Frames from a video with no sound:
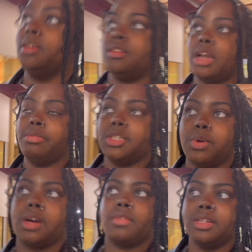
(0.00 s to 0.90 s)
So now I'm just
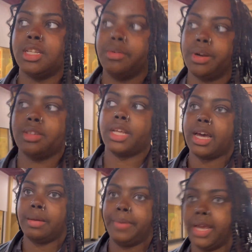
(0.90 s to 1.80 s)
walking around seeing what else they
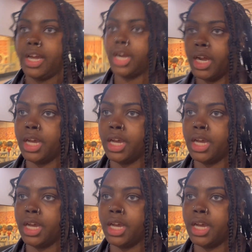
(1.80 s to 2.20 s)
got up in here.